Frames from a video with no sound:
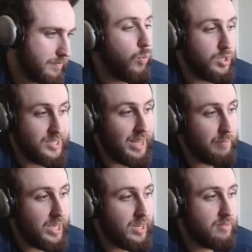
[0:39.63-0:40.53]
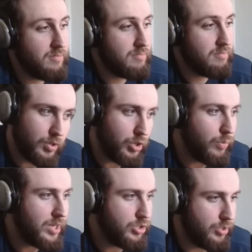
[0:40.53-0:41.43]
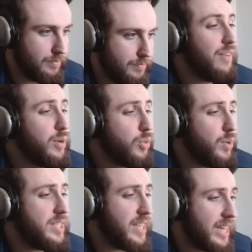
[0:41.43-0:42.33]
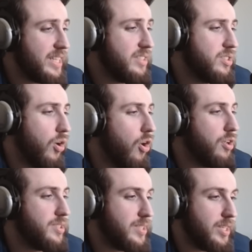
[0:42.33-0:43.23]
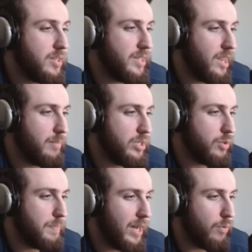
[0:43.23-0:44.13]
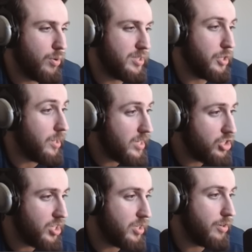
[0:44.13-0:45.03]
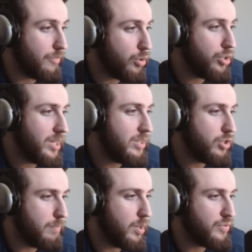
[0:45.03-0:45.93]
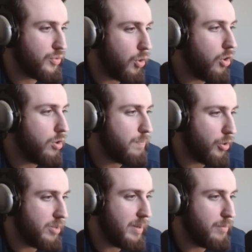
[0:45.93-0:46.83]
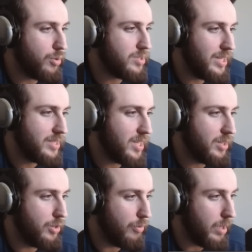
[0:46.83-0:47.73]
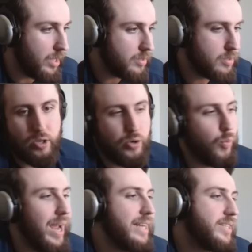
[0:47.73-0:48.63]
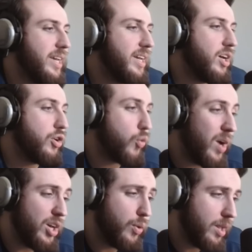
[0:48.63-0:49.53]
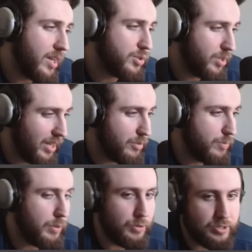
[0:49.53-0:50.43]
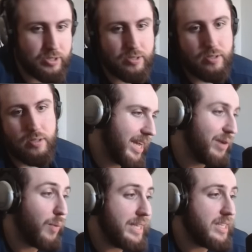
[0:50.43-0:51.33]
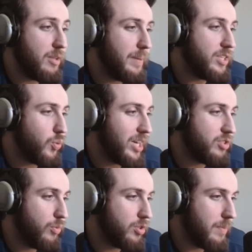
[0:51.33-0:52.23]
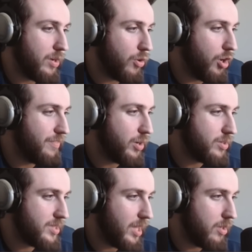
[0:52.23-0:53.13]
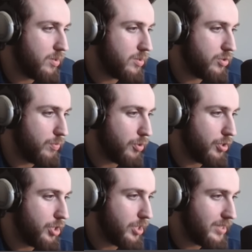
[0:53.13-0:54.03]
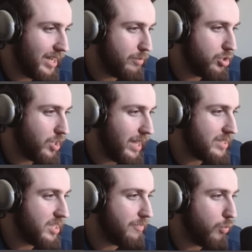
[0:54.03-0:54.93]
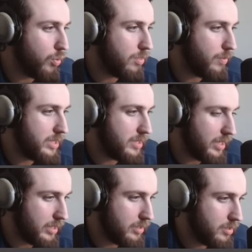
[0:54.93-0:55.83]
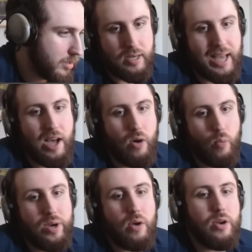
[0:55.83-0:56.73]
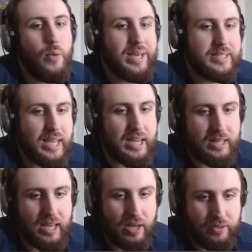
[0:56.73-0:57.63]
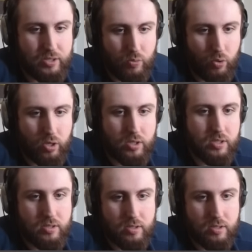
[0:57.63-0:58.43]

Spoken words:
What does that mean? Good question. Every 3 seconds, all sealed elemental power is unleashed and converted into buffs for all party members inside the domain, granting cryo and electro damage bonus, and raising the base reaction multiplier of their stellar superconduct damage, lasting for 3 seconds. Now, we don't know exactly how this works.